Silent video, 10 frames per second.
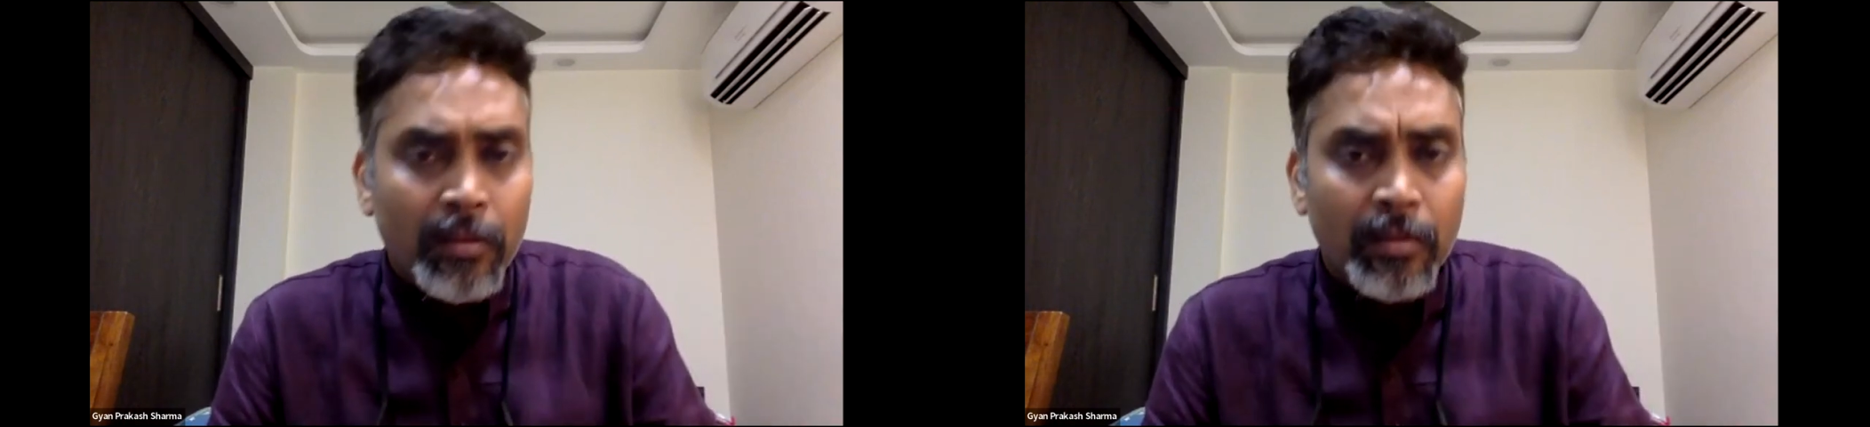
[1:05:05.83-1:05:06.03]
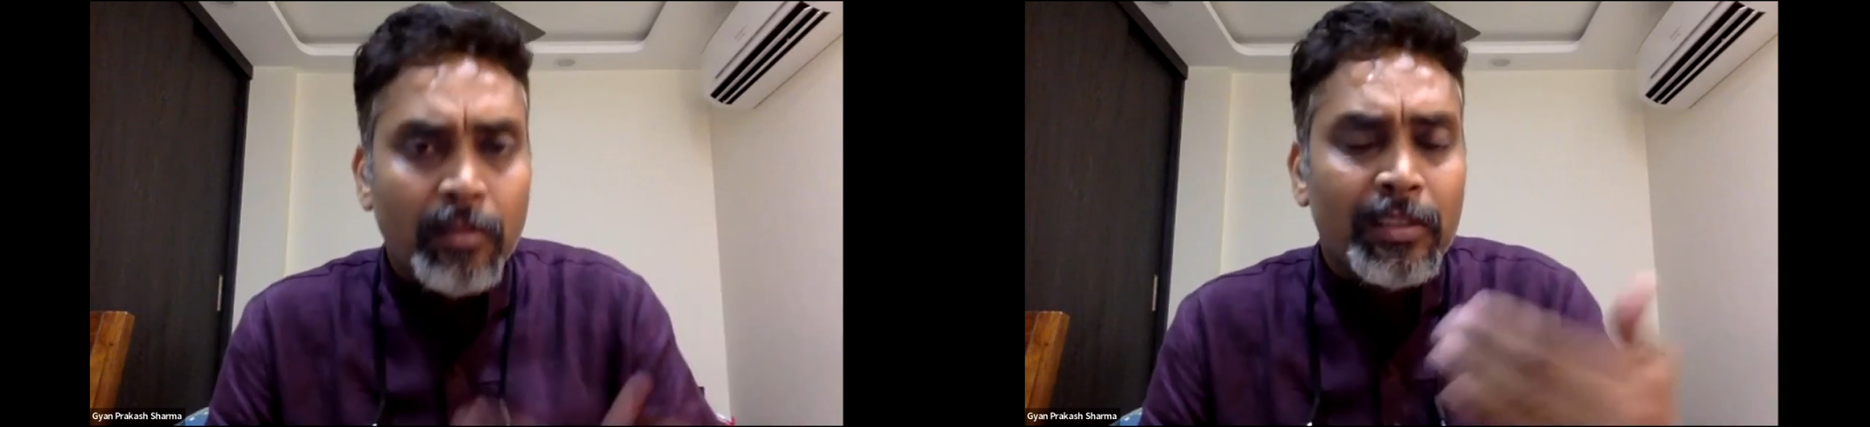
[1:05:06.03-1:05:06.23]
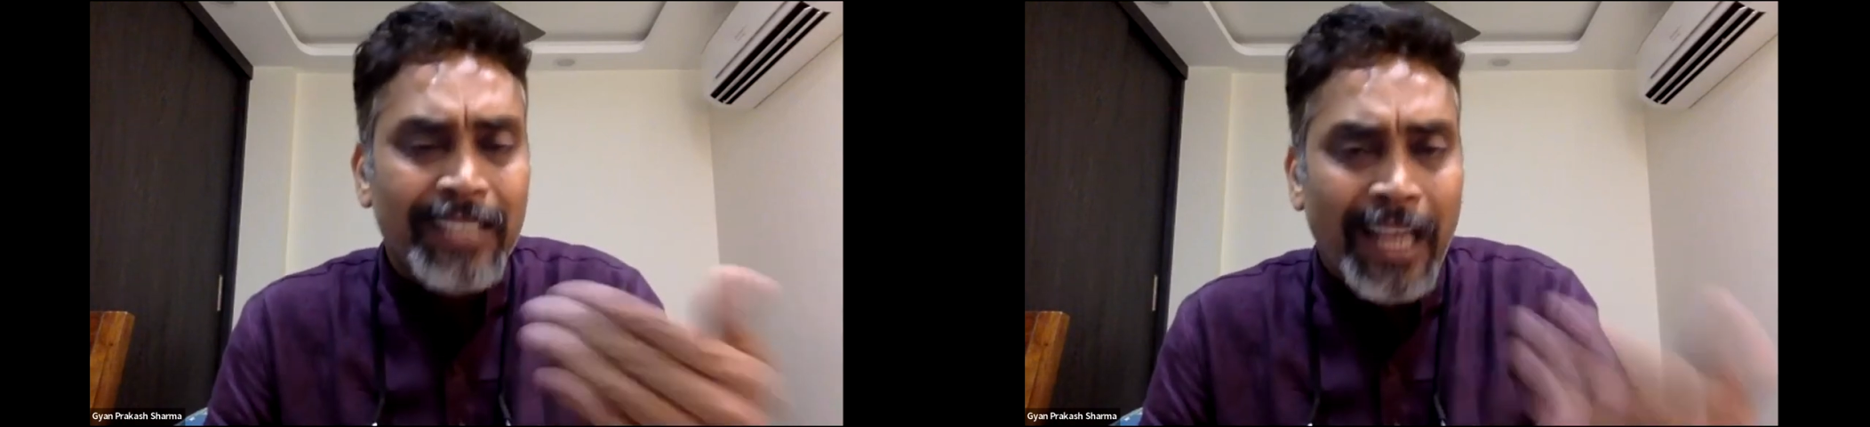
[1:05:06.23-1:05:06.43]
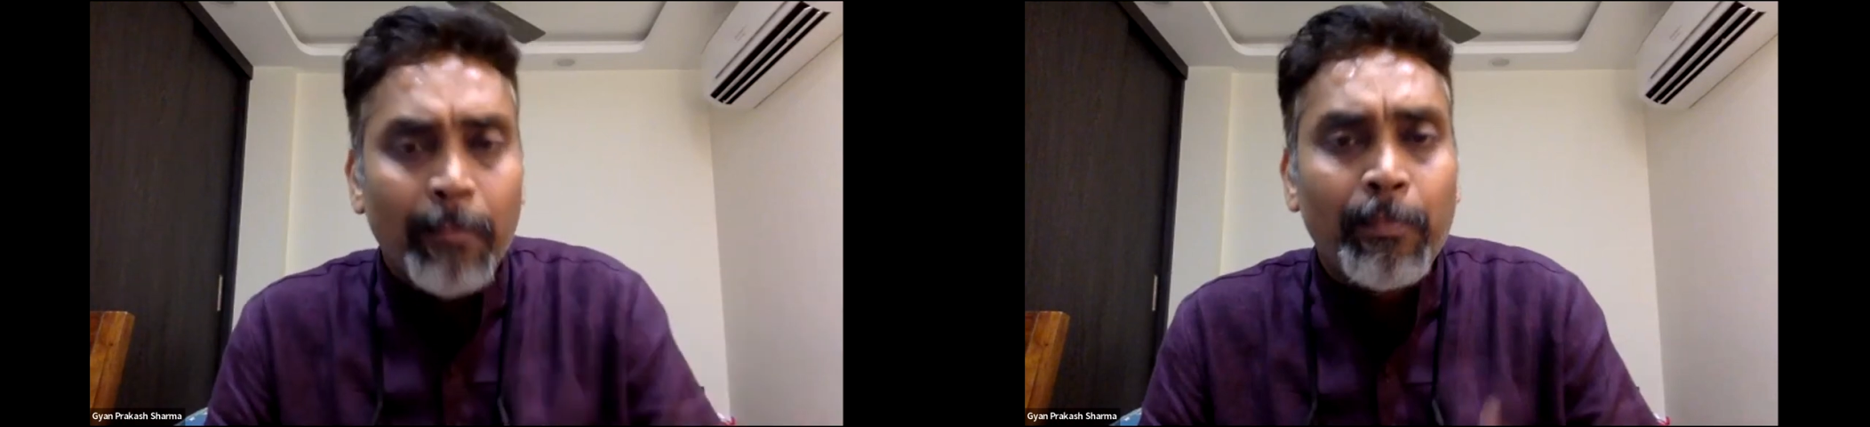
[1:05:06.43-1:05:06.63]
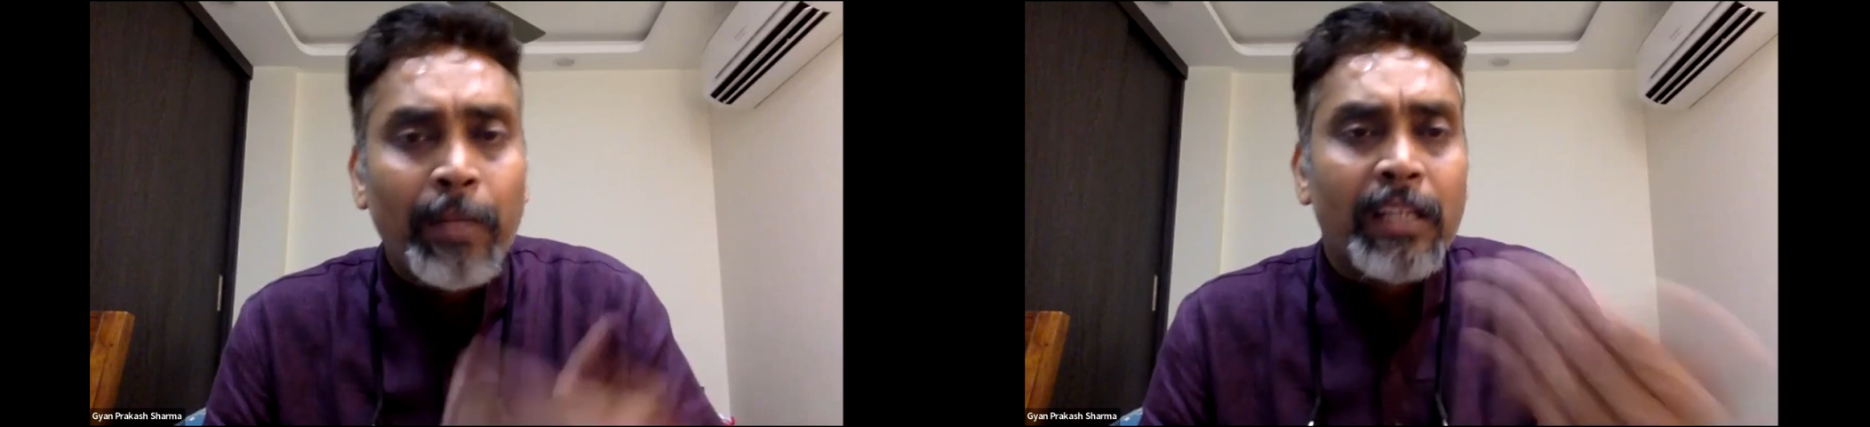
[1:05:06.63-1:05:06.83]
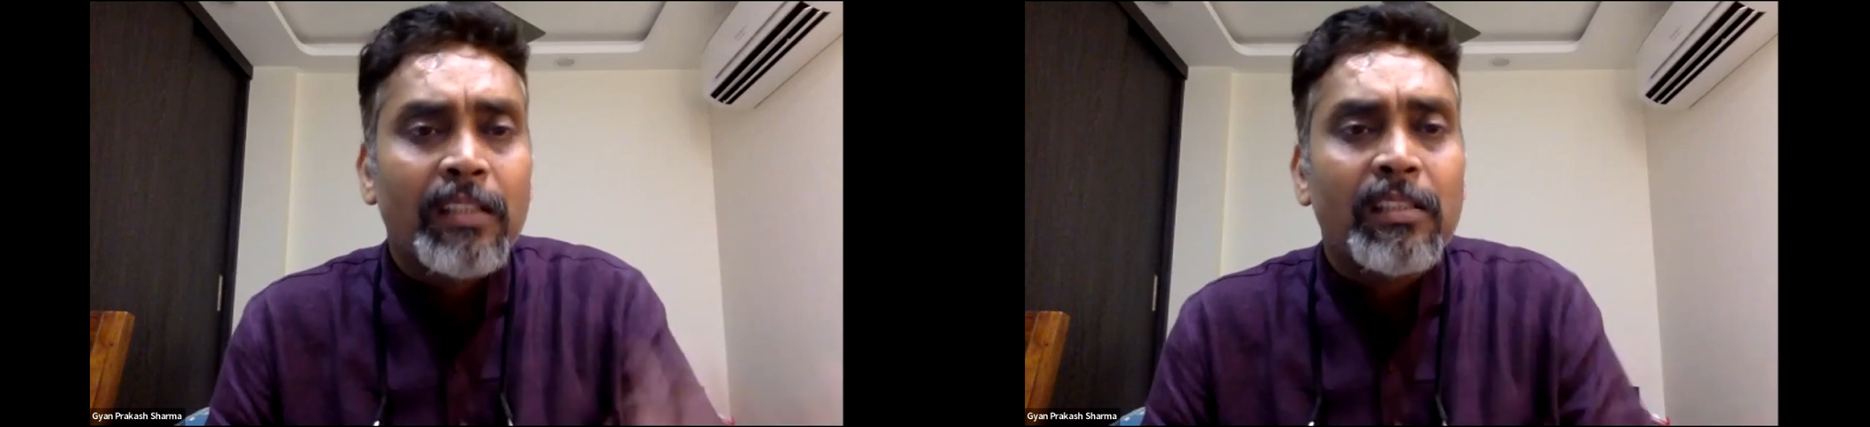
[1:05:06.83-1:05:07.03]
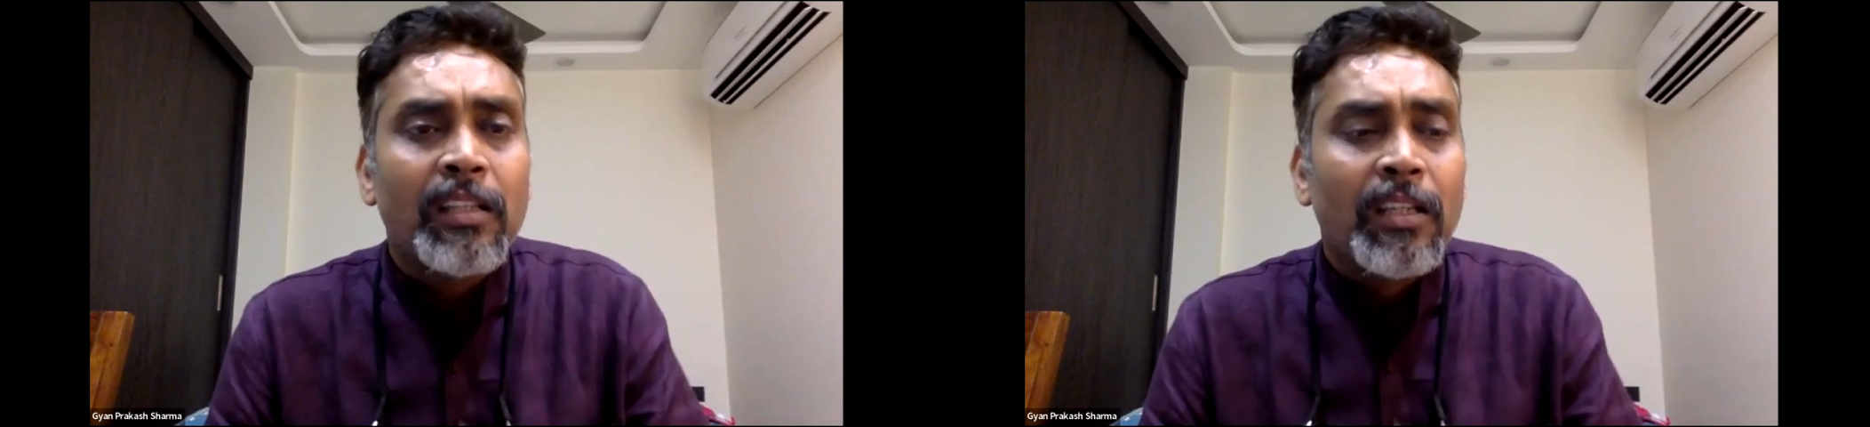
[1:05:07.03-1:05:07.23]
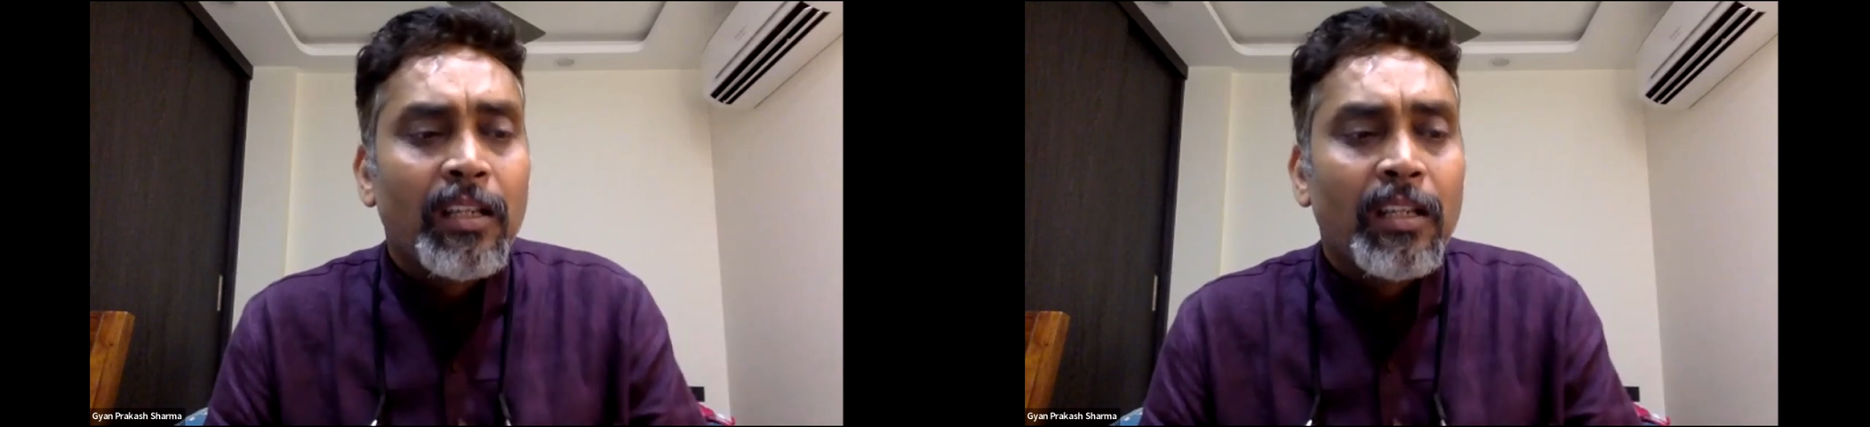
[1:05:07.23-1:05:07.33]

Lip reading: samplings,